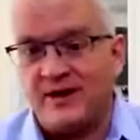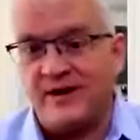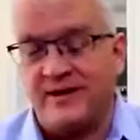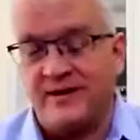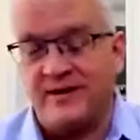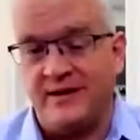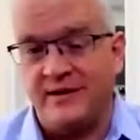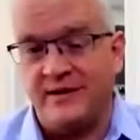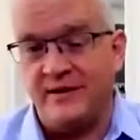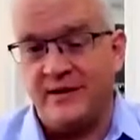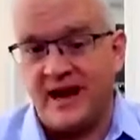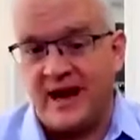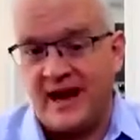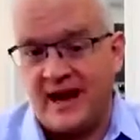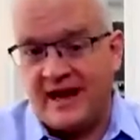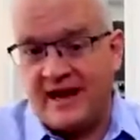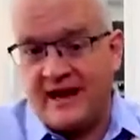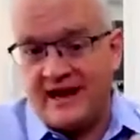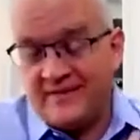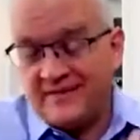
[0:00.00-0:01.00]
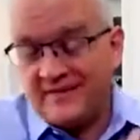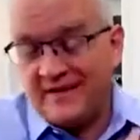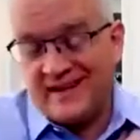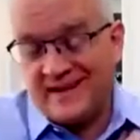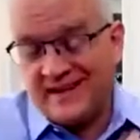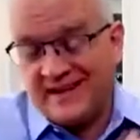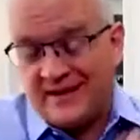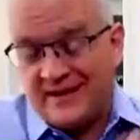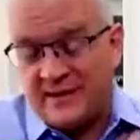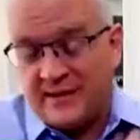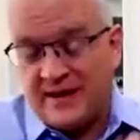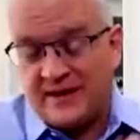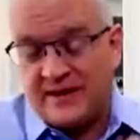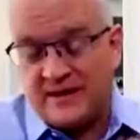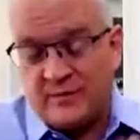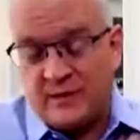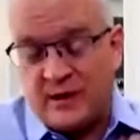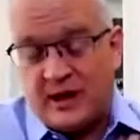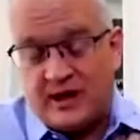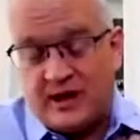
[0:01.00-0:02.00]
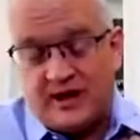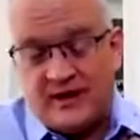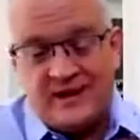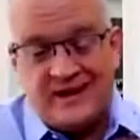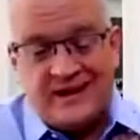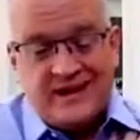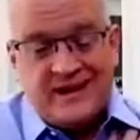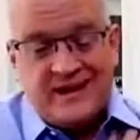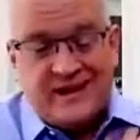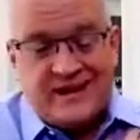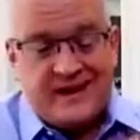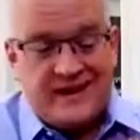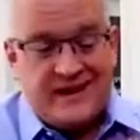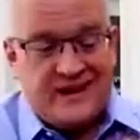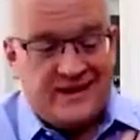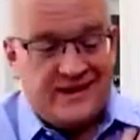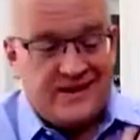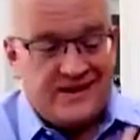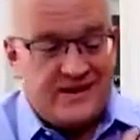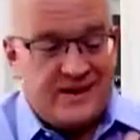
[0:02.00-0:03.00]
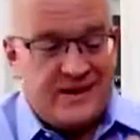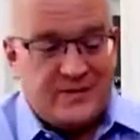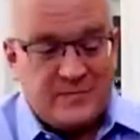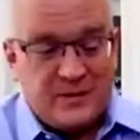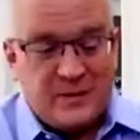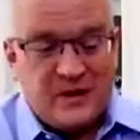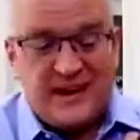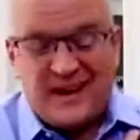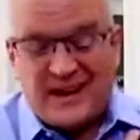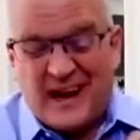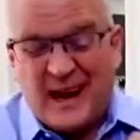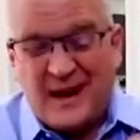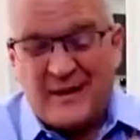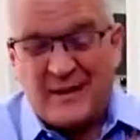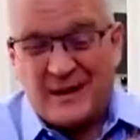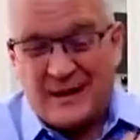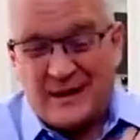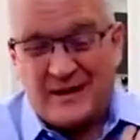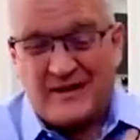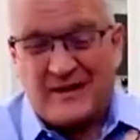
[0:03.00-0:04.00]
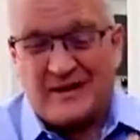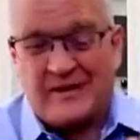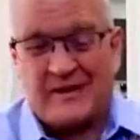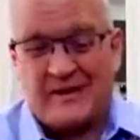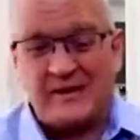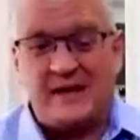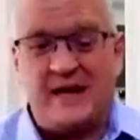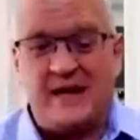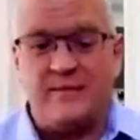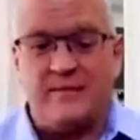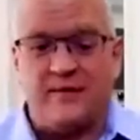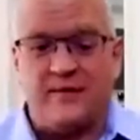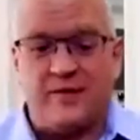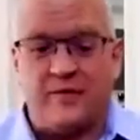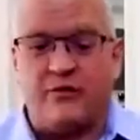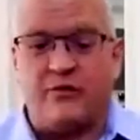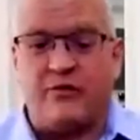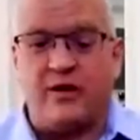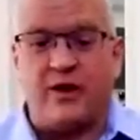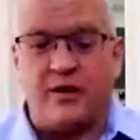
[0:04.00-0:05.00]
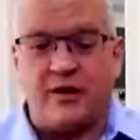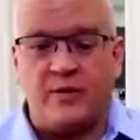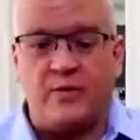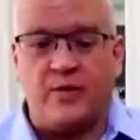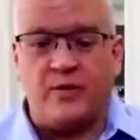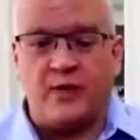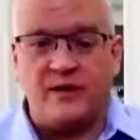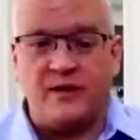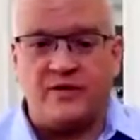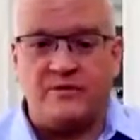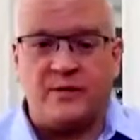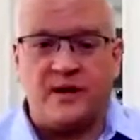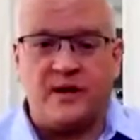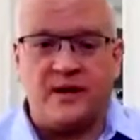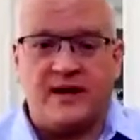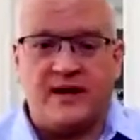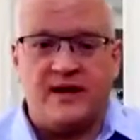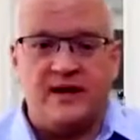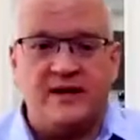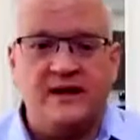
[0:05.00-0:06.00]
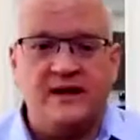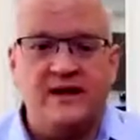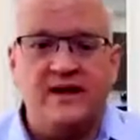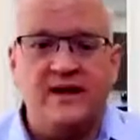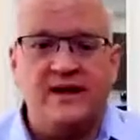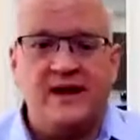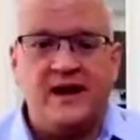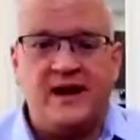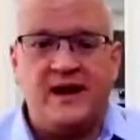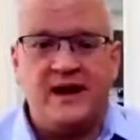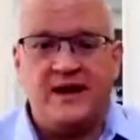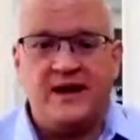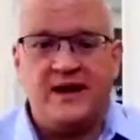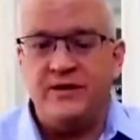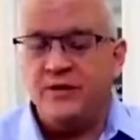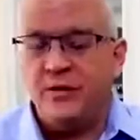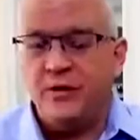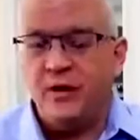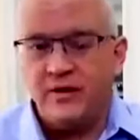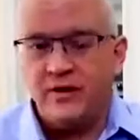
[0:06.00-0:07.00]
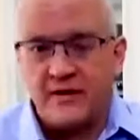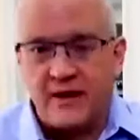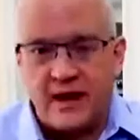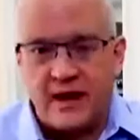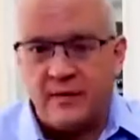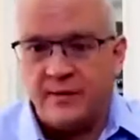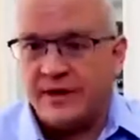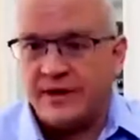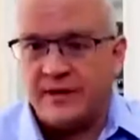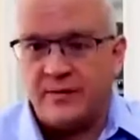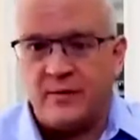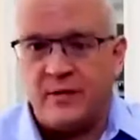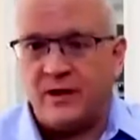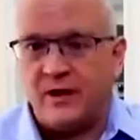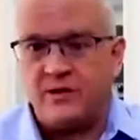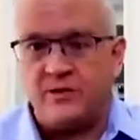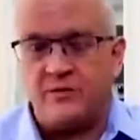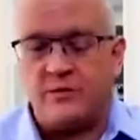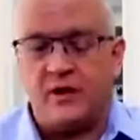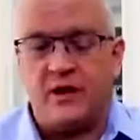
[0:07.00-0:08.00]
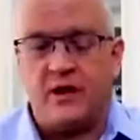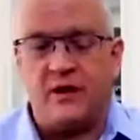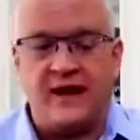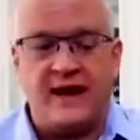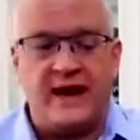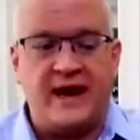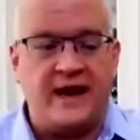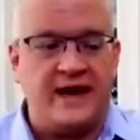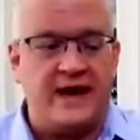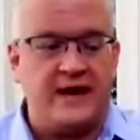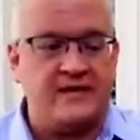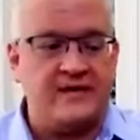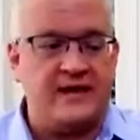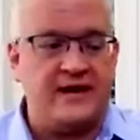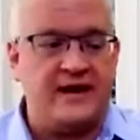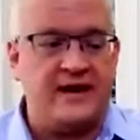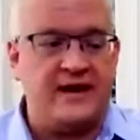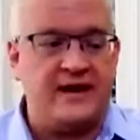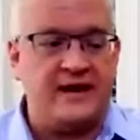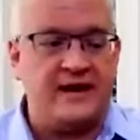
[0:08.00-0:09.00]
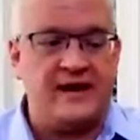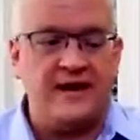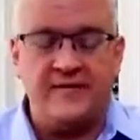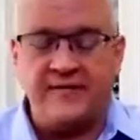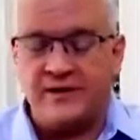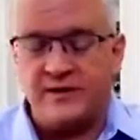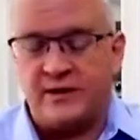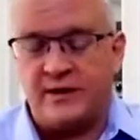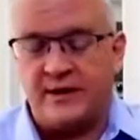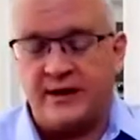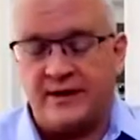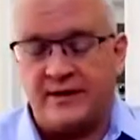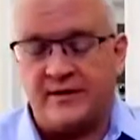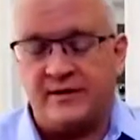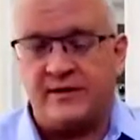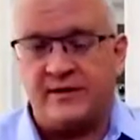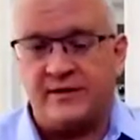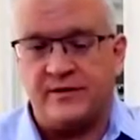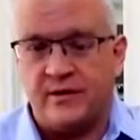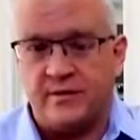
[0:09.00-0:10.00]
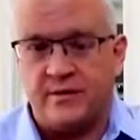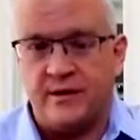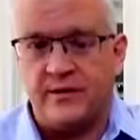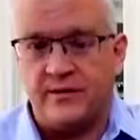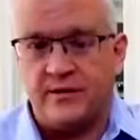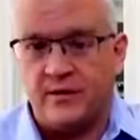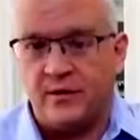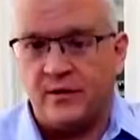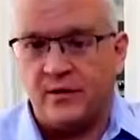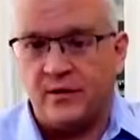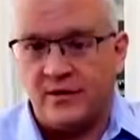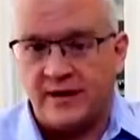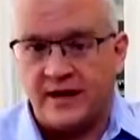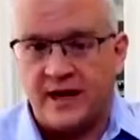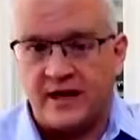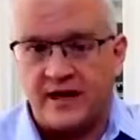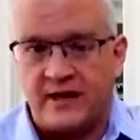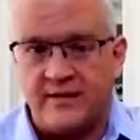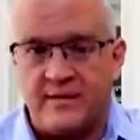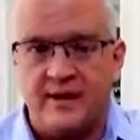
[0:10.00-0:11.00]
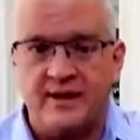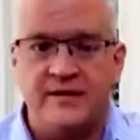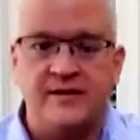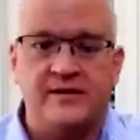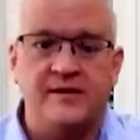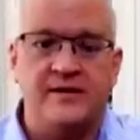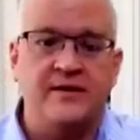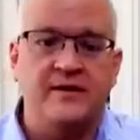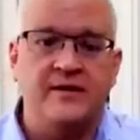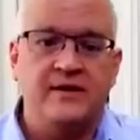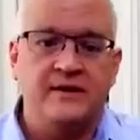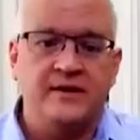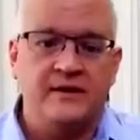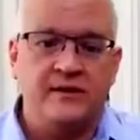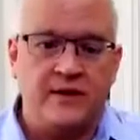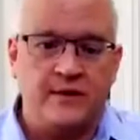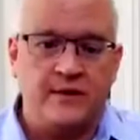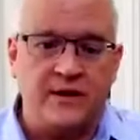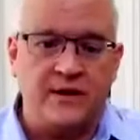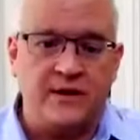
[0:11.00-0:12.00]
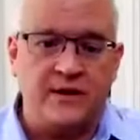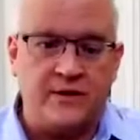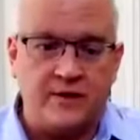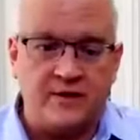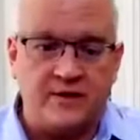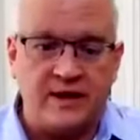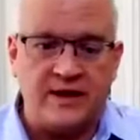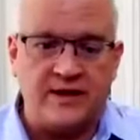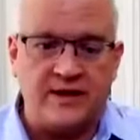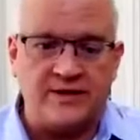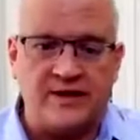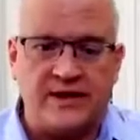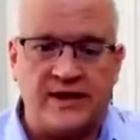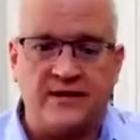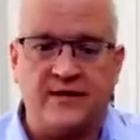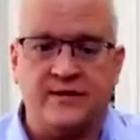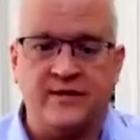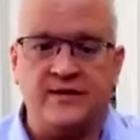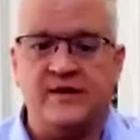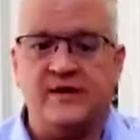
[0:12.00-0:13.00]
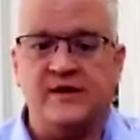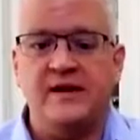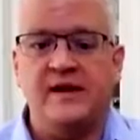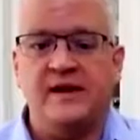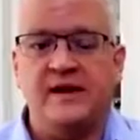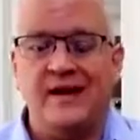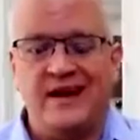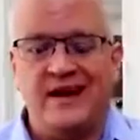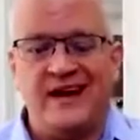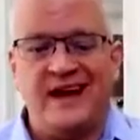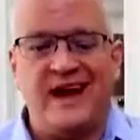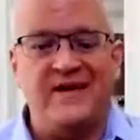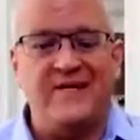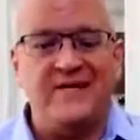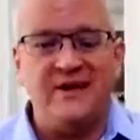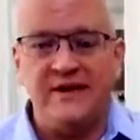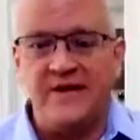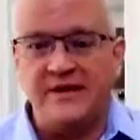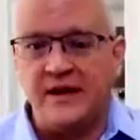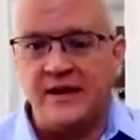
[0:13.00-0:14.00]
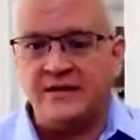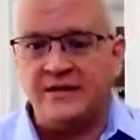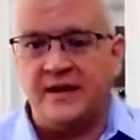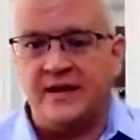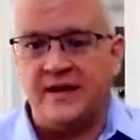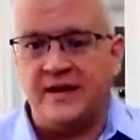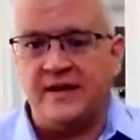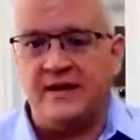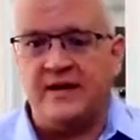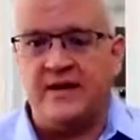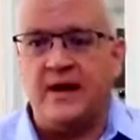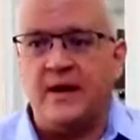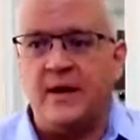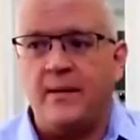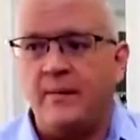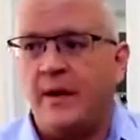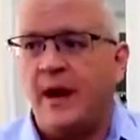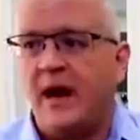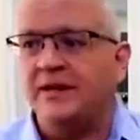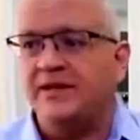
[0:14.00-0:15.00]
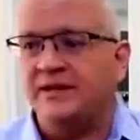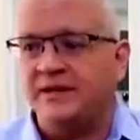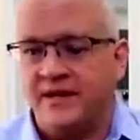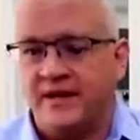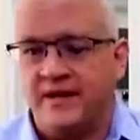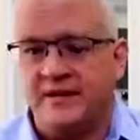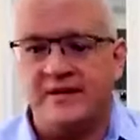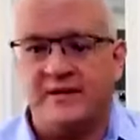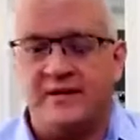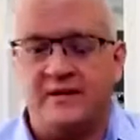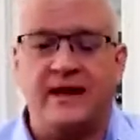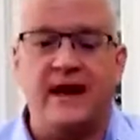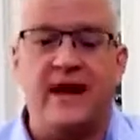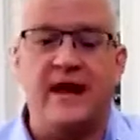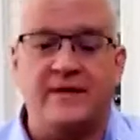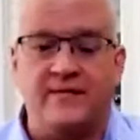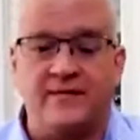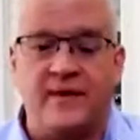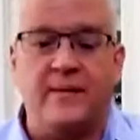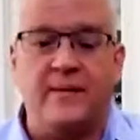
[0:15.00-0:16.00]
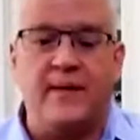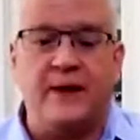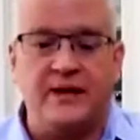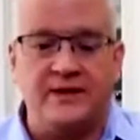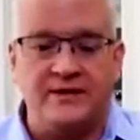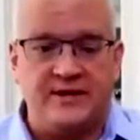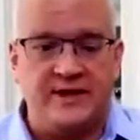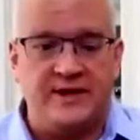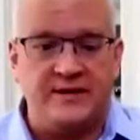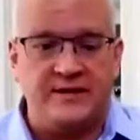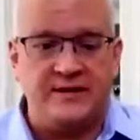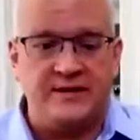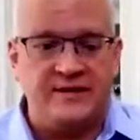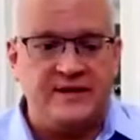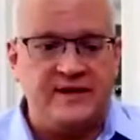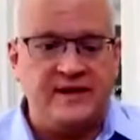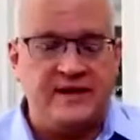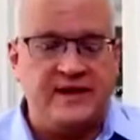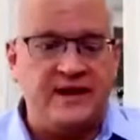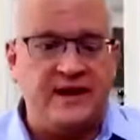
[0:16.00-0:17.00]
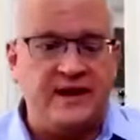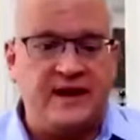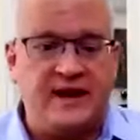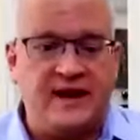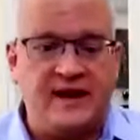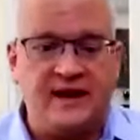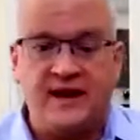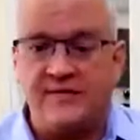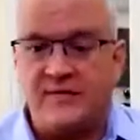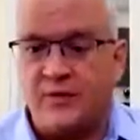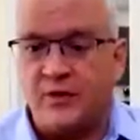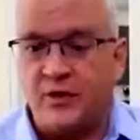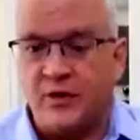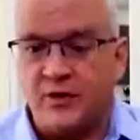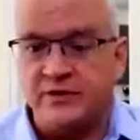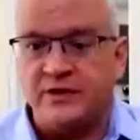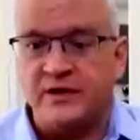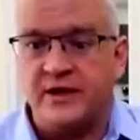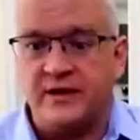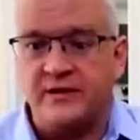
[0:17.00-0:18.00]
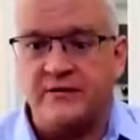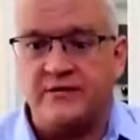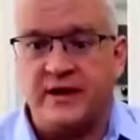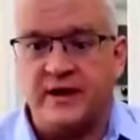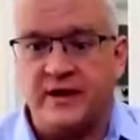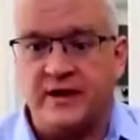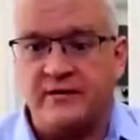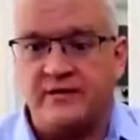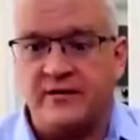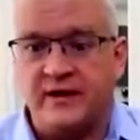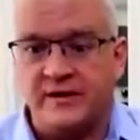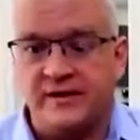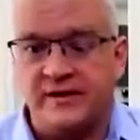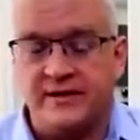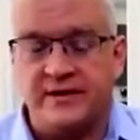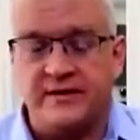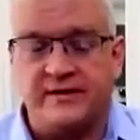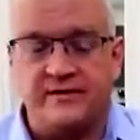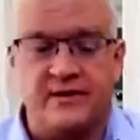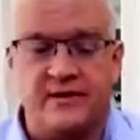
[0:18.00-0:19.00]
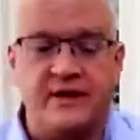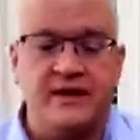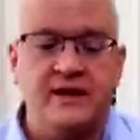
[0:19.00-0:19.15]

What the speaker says: in the UK, and frankly in the US as well, it's pretty anomalous in the scheme of the broader mortgage market. No other element in the mortgage world has individual lenders determining their own loan documents, determining their own credit standards, and having such a homogenous or lack of homogenous kind of approach to underwriting across the industry.